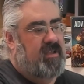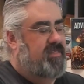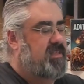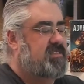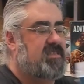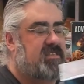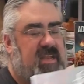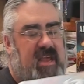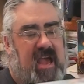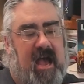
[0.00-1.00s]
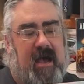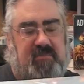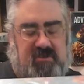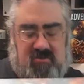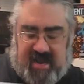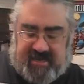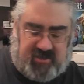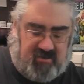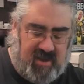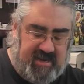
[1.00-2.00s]
This is an abstract
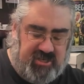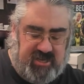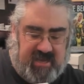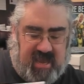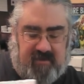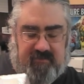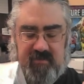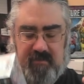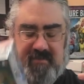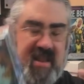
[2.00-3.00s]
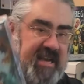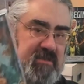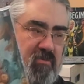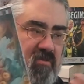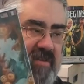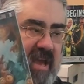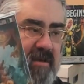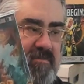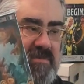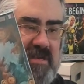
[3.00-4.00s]
strategy game from Next Move
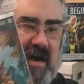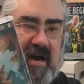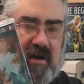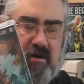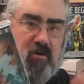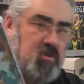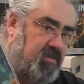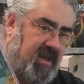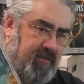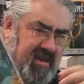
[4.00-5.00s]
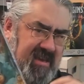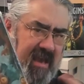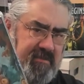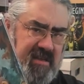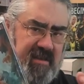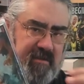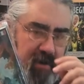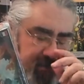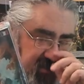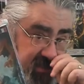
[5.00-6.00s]
Games. Also Plan B Games, I think,
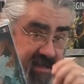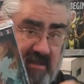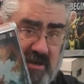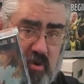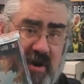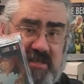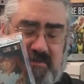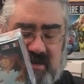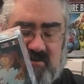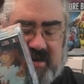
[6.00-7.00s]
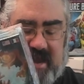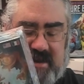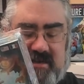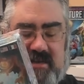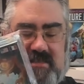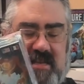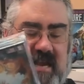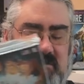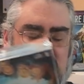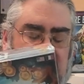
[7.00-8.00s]
publishes it in the US. But here in Canada, it's
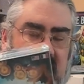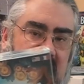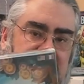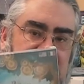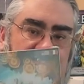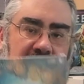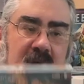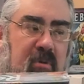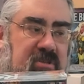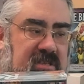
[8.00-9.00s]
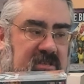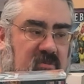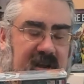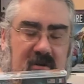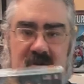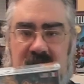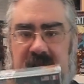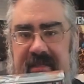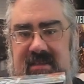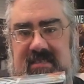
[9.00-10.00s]
Next Move Games. Puts this one out.
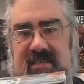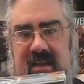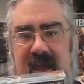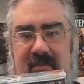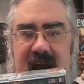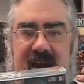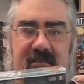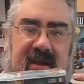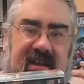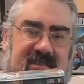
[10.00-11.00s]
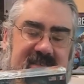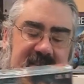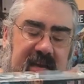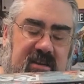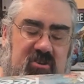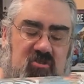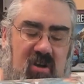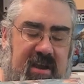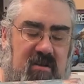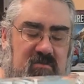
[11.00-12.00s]
This is a game I have been excited to
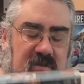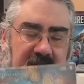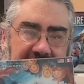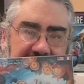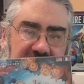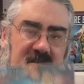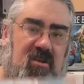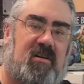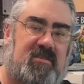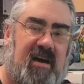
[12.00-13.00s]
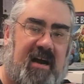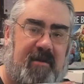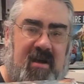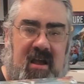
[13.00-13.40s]
try out in a long time.